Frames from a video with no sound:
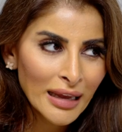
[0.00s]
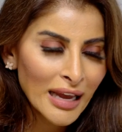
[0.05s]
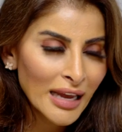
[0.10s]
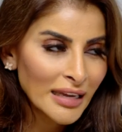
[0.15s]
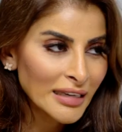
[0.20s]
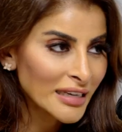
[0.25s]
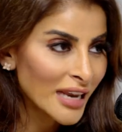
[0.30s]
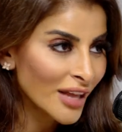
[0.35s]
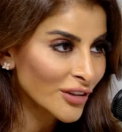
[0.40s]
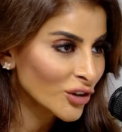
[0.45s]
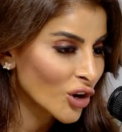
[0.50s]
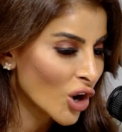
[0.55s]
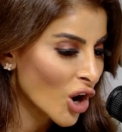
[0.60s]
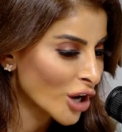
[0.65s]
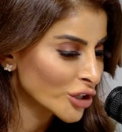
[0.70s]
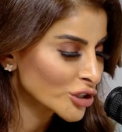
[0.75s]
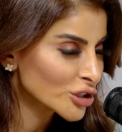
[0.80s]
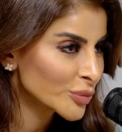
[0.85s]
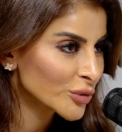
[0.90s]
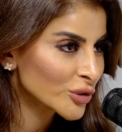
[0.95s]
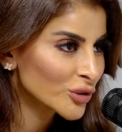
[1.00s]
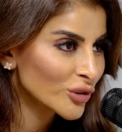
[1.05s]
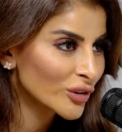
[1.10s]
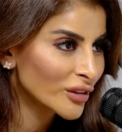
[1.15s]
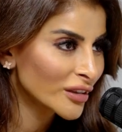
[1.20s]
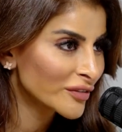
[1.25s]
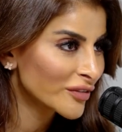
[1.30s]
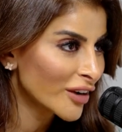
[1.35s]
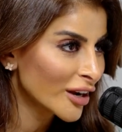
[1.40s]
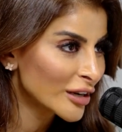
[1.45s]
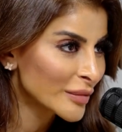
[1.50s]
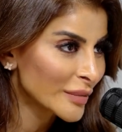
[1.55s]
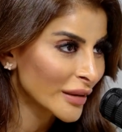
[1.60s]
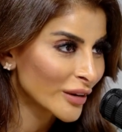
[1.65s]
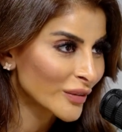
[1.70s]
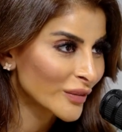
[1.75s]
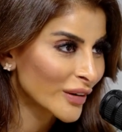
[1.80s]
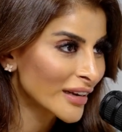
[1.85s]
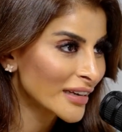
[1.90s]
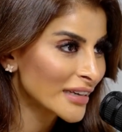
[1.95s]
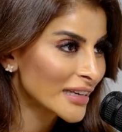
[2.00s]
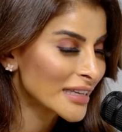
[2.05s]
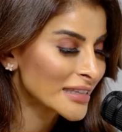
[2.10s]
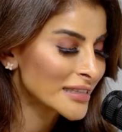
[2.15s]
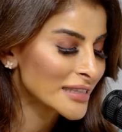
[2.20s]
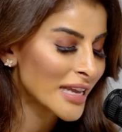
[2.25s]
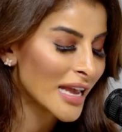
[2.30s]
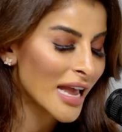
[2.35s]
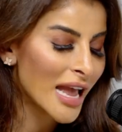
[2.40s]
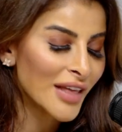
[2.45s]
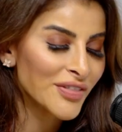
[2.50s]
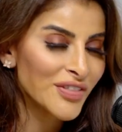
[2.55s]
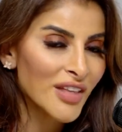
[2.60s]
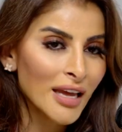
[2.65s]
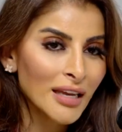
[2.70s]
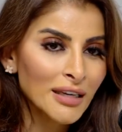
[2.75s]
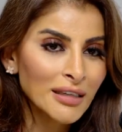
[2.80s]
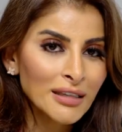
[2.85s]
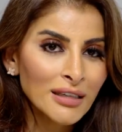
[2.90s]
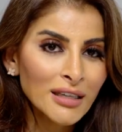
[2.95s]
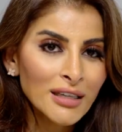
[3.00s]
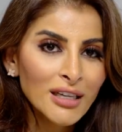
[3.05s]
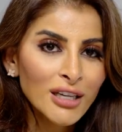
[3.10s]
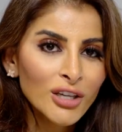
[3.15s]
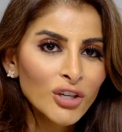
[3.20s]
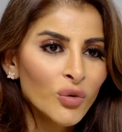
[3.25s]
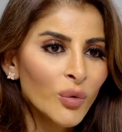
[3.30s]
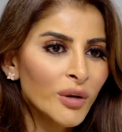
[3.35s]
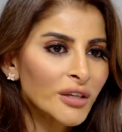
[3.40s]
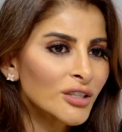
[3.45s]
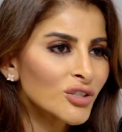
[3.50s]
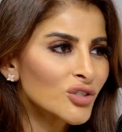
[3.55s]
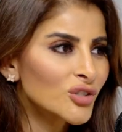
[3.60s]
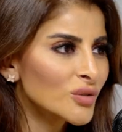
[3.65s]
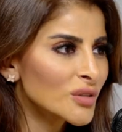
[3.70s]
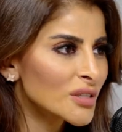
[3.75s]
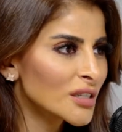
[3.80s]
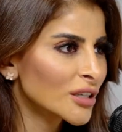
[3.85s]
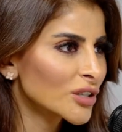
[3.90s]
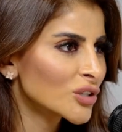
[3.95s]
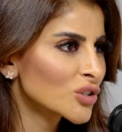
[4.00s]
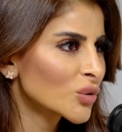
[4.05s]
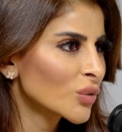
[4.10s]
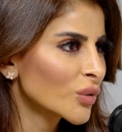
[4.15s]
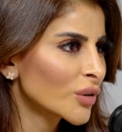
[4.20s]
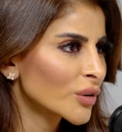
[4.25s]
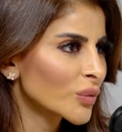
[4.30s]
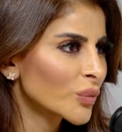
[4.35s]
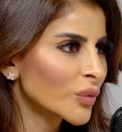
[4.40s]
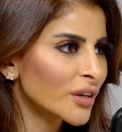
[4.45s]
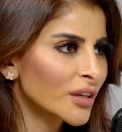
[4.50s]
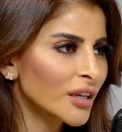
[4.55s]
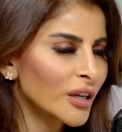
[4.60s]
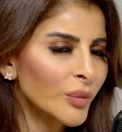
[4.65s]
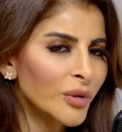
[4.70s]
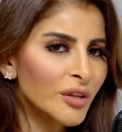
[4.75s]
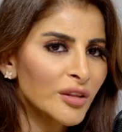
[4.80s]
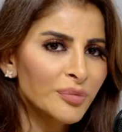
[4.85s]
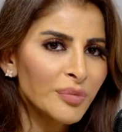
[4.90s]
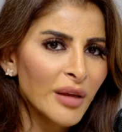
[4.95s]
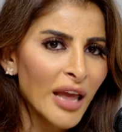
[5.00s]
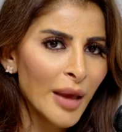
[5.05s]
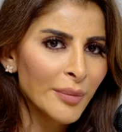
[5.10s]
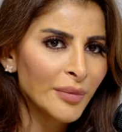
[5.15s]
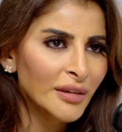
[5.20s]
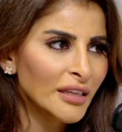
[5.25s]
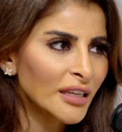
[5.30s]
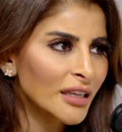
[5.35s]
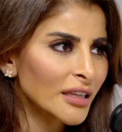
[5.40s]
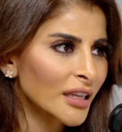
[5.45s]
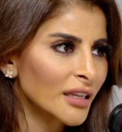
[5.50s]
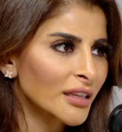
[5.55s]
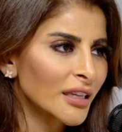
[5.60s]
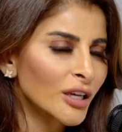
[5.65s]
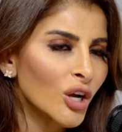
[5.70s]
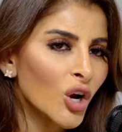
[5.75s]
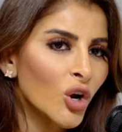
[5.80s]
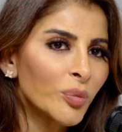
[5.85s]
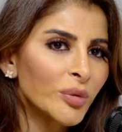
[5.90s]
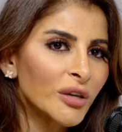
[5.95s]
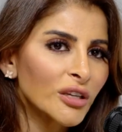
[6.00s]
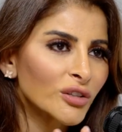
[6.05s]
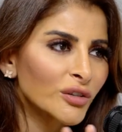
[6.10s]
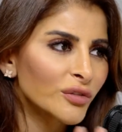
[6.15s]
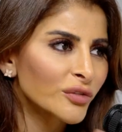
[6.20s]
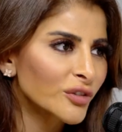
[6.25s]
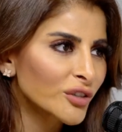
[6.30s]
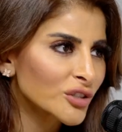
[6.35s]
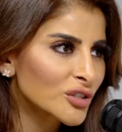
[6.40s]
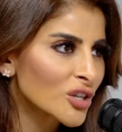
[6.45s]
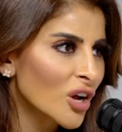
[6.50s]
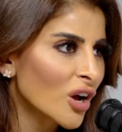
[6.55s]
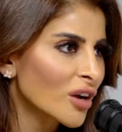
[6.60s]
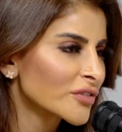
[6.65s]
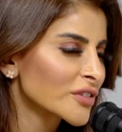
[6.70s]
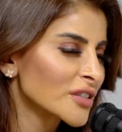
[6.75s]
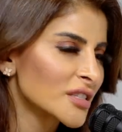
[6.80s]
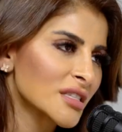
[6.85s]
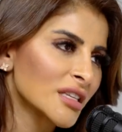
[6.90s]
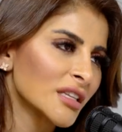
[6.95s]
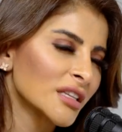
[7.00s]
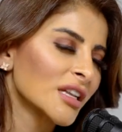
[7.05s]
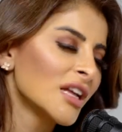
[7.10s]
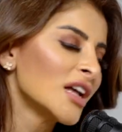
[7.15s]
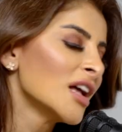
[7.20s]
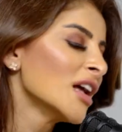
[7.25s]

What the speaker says: another entrepreneurial environment, right? And then going to Juicy Couture and working with Pam and Gila, like opening their first office in